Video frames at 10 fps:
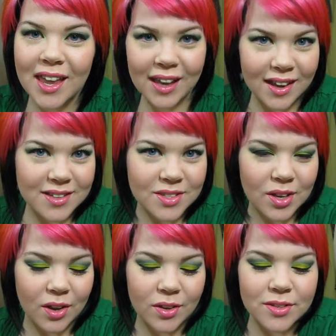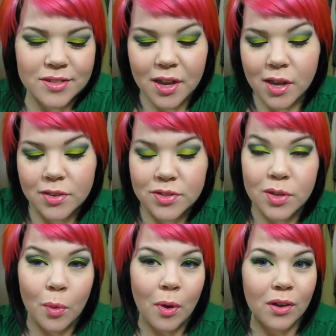Hey guys and dolls!
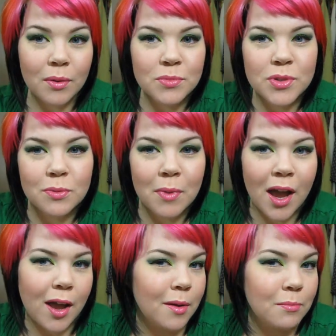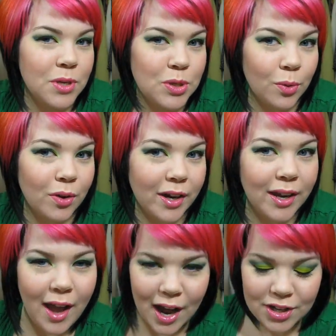So welcome to my
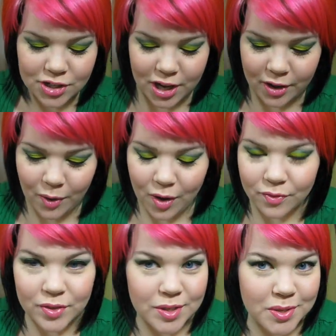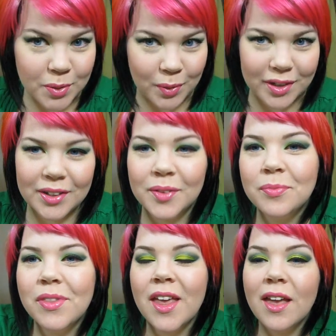Midori eyeshadow outfit tutorial.
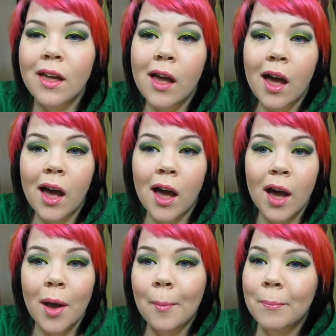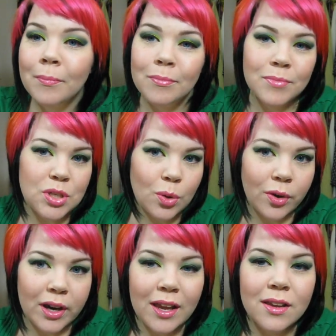Um,
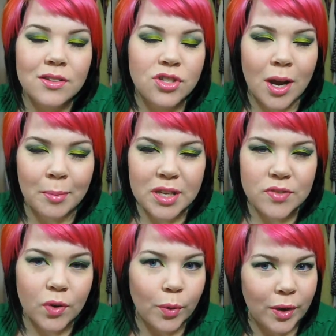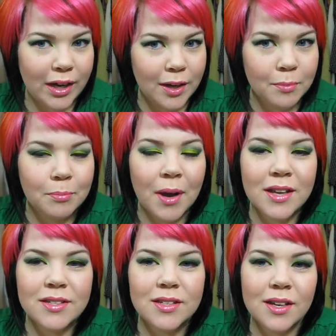Midori is Japanese for green,
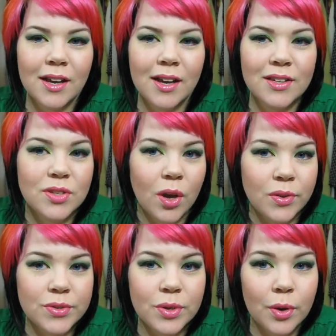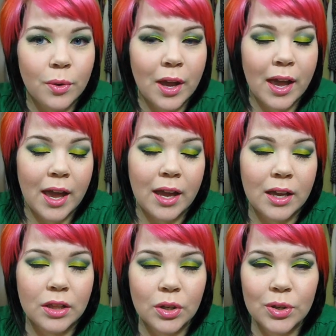but uh, it's also
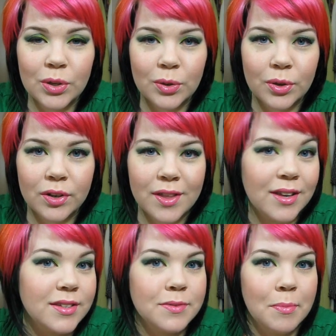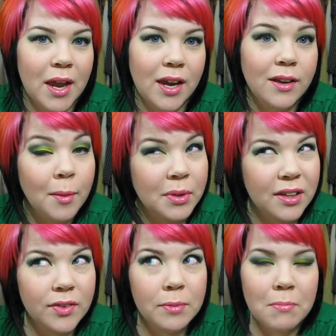a liqueur that is made, I
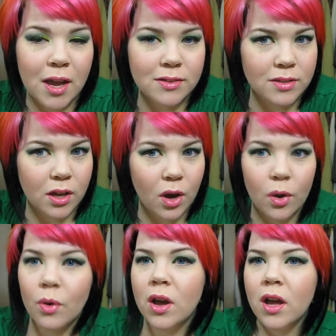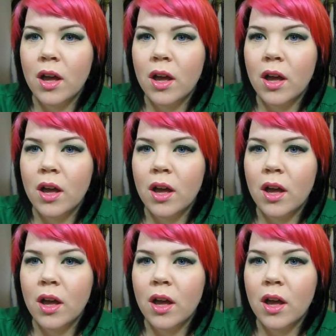believe, in Mexico.